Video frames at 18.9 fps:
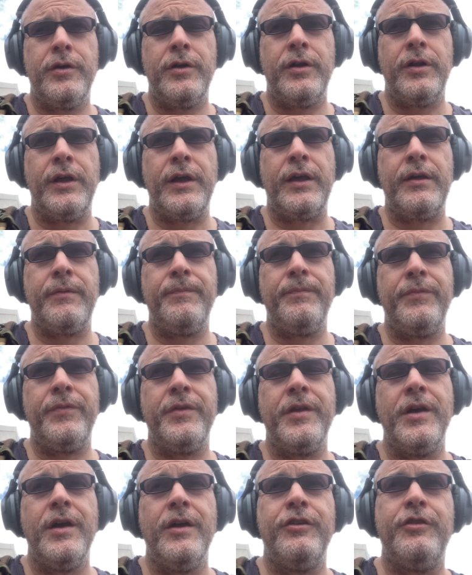like,
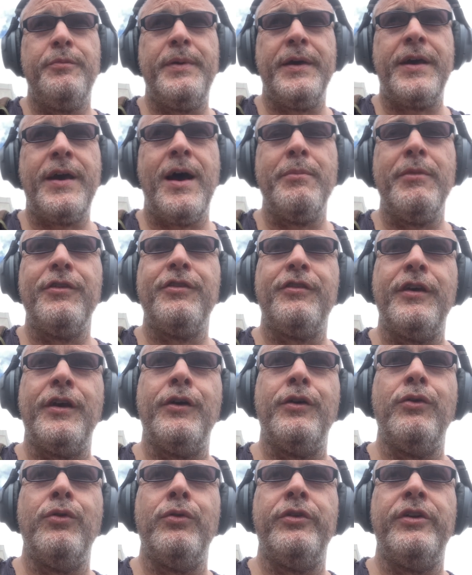to become a
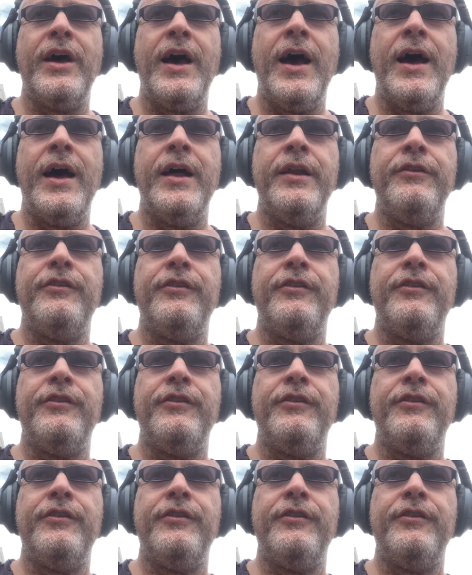single dad